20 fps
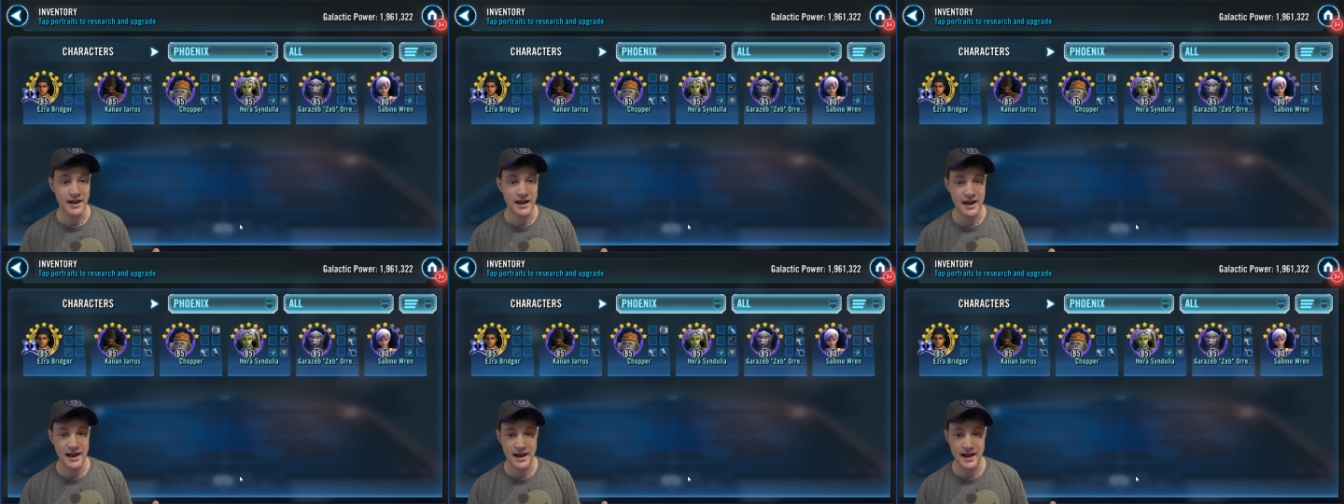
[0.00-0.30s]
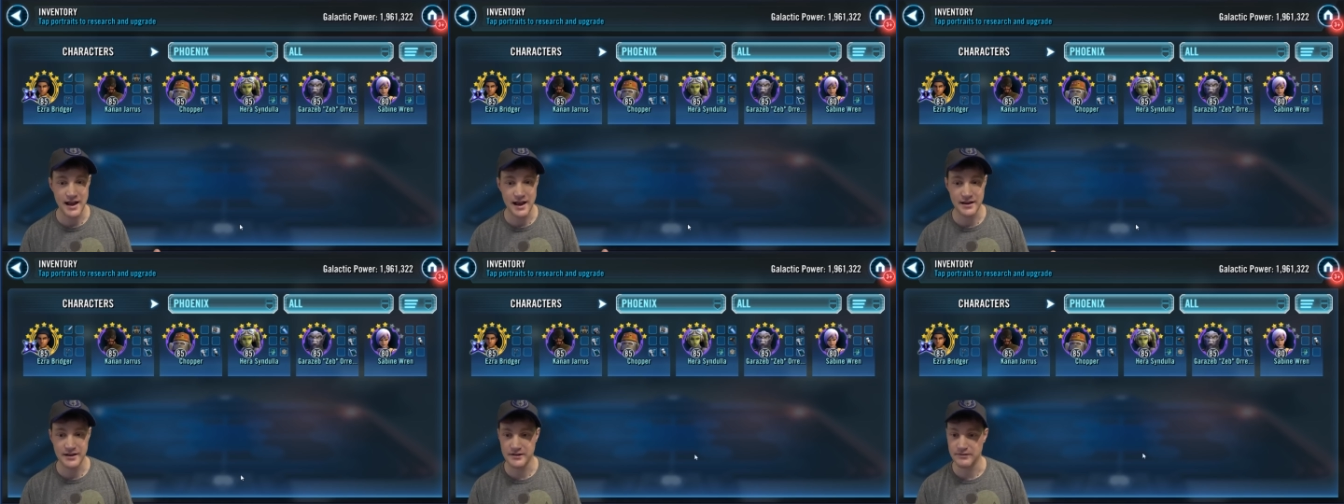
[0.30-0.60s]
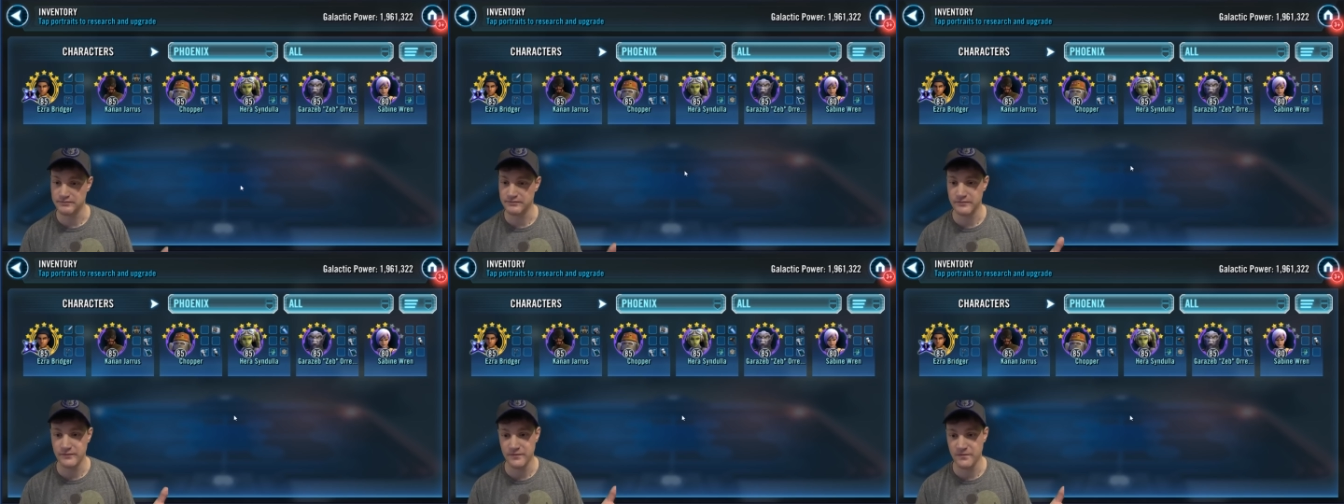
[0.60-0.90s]
And
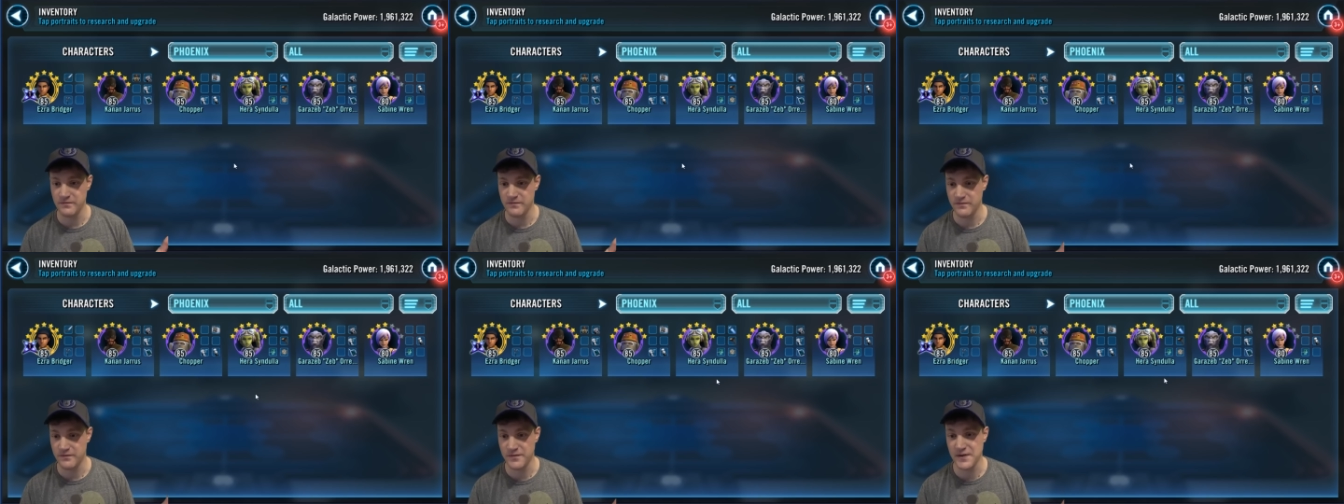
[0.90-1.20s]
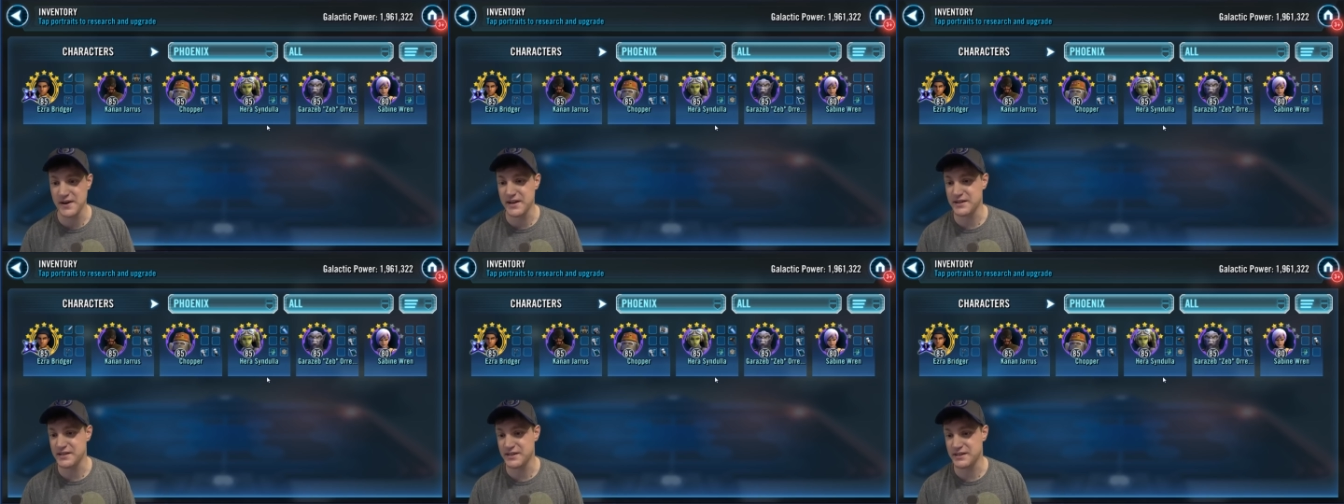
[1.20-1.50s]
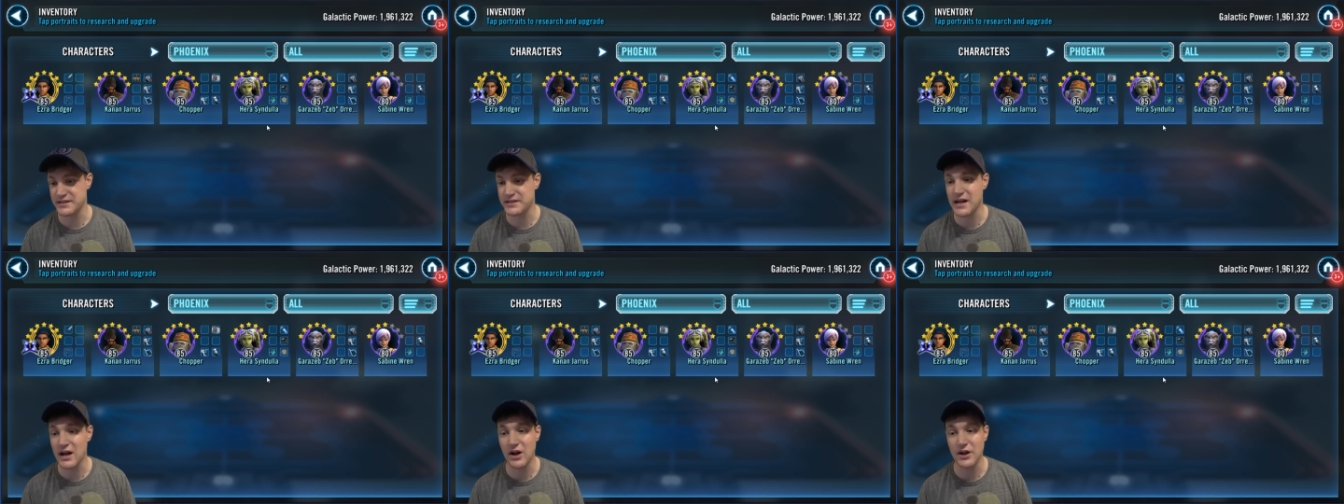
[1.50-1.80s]
Phoenix
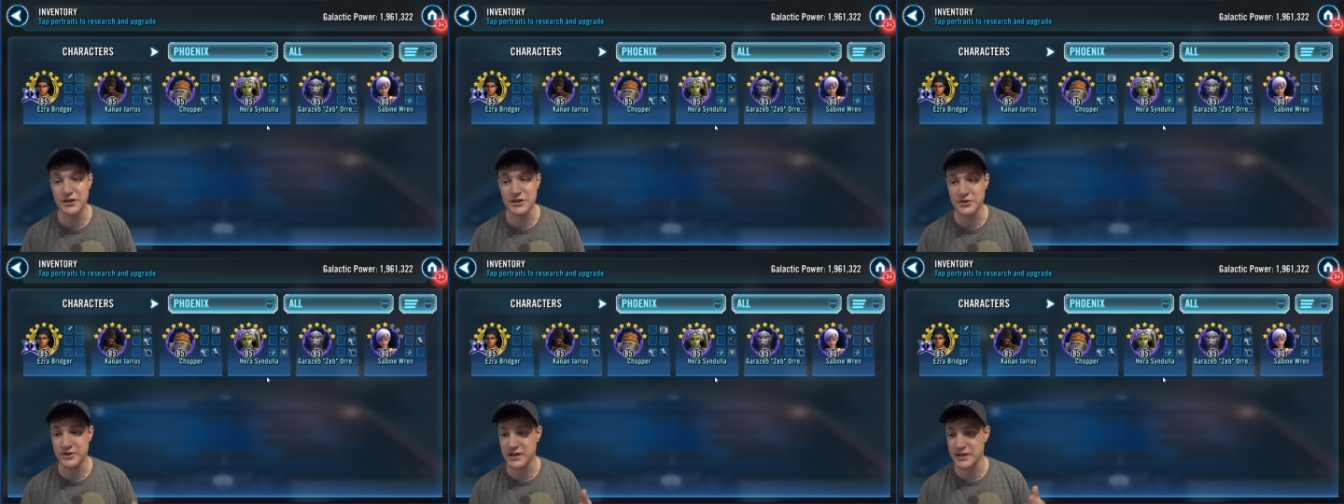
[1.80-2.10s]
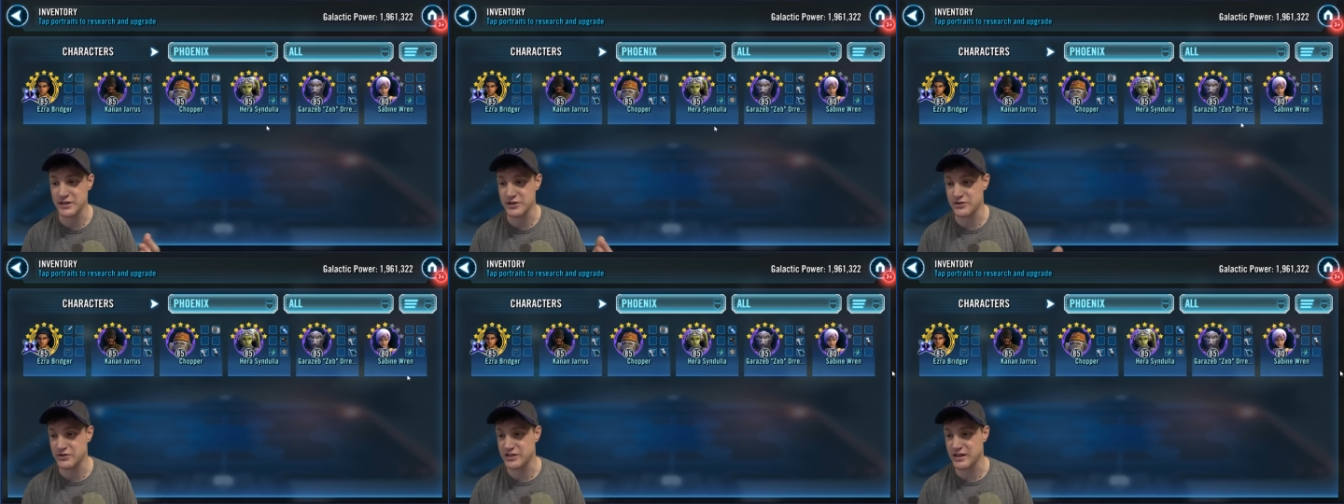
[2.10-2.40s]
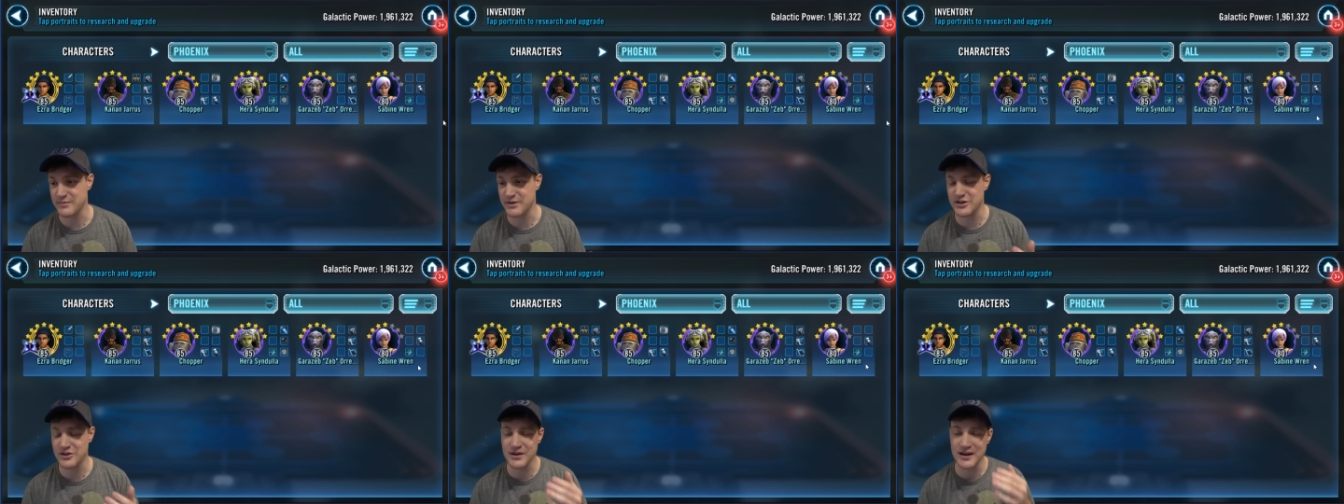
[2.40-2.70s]
is solid. You can use
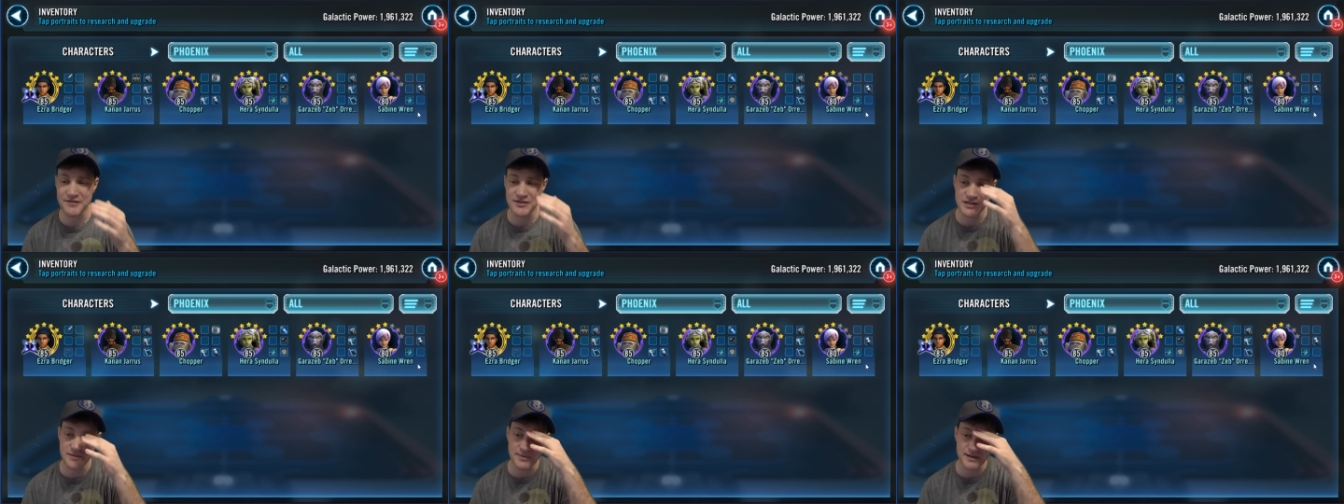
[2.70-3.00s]
them. You don't have